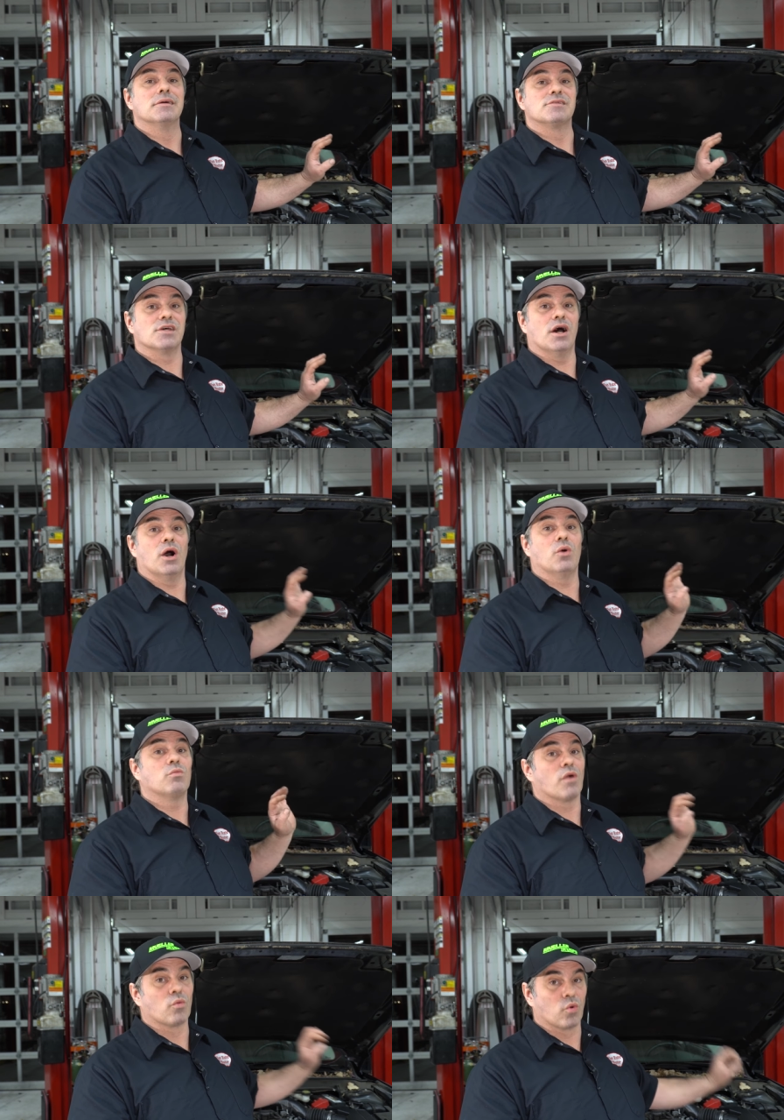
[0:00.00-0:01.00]
So
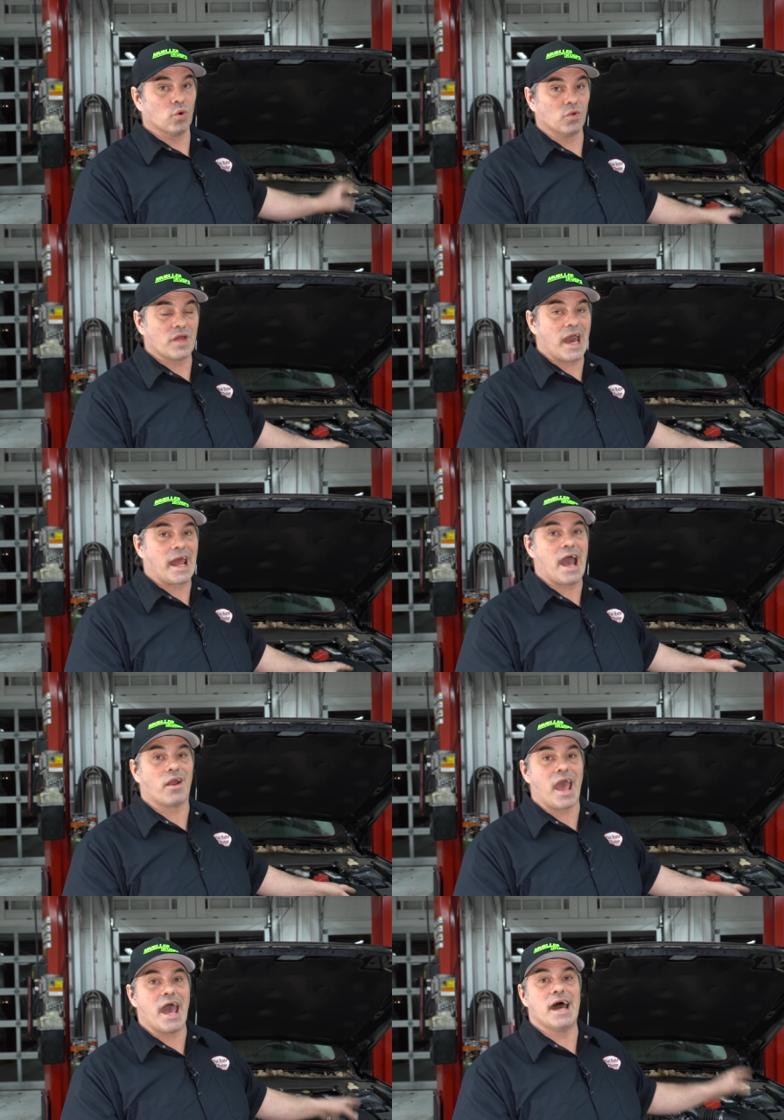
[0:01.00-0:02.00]
ruled that
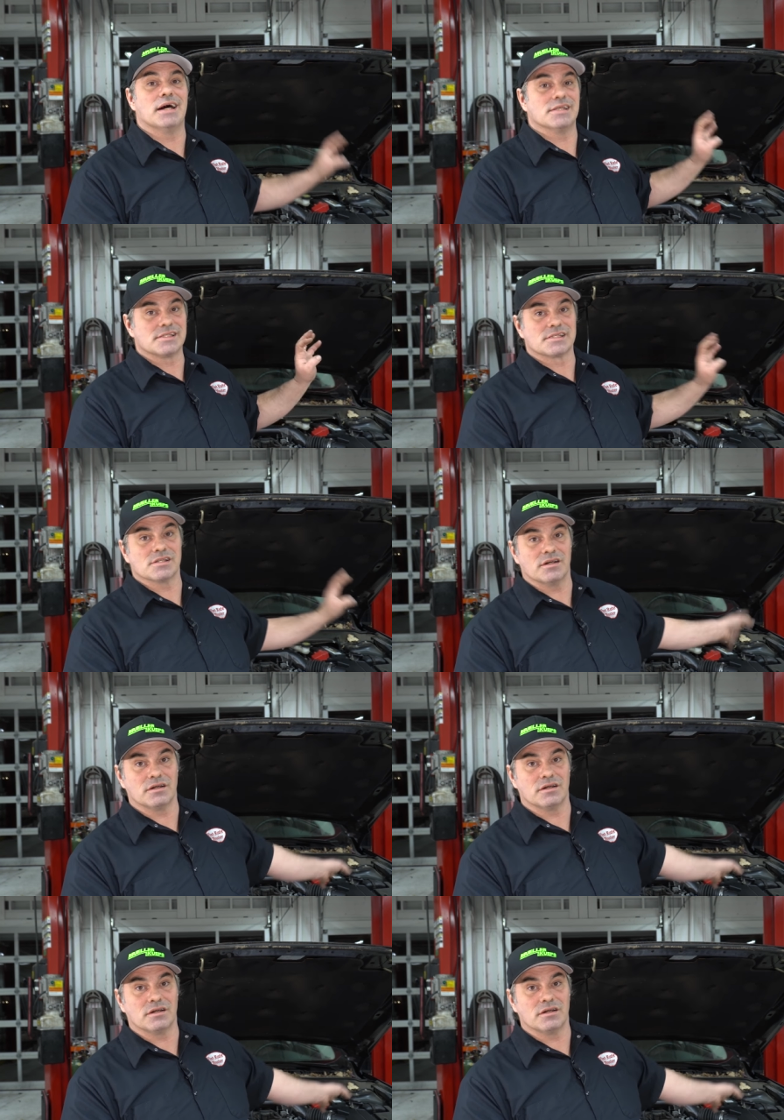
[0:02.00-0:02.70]
out as